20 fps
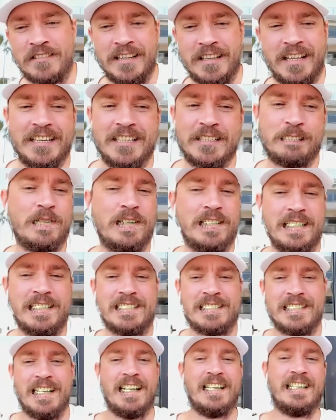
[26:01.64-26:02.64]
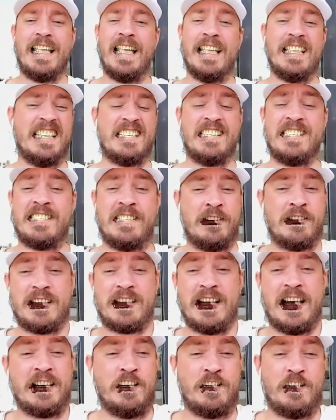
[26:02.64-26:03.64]
things, but it's yeah. like, yeah, it just
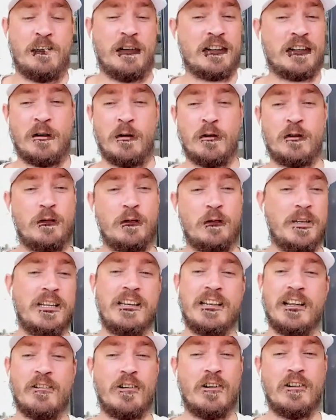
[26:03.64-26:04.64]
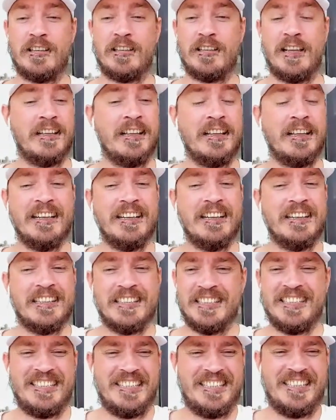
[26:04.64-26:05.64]
looks like you're doing social media all day.
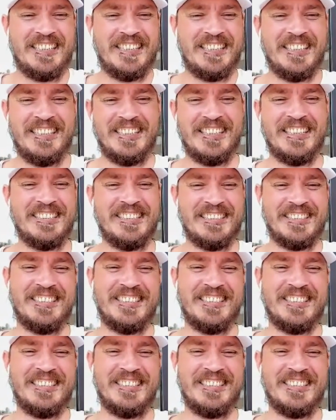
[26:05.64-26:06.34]
Yeah.